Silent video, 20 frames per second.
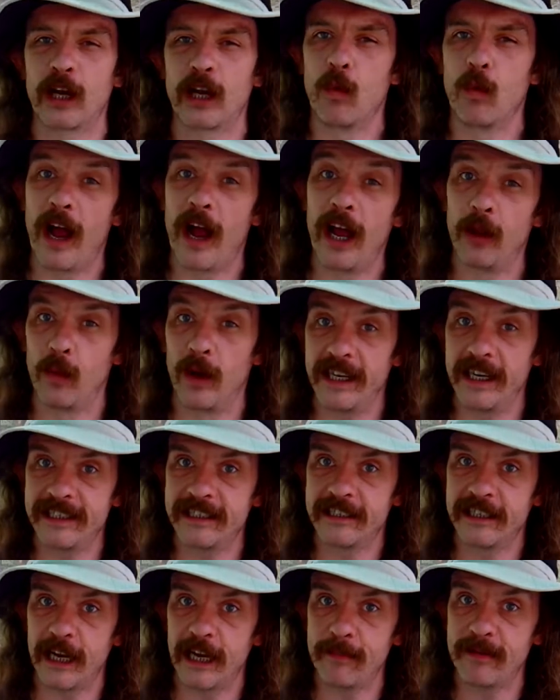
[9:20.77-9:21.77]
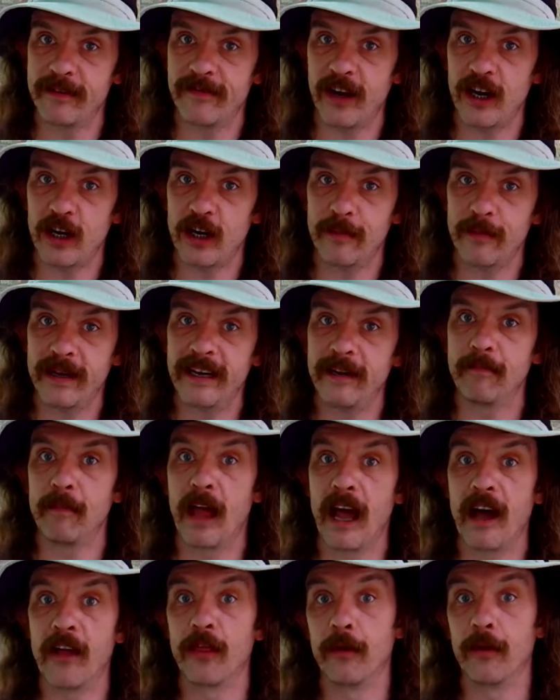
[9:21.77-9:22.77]
as like a wild west type environment
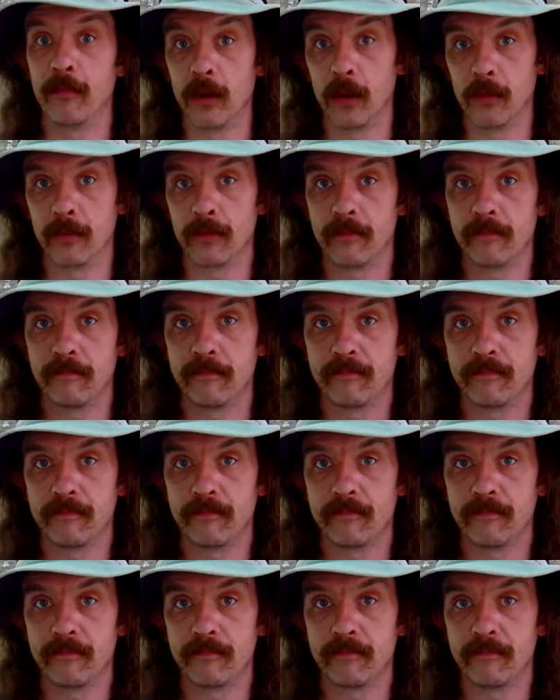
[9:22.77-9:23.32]
on the moon,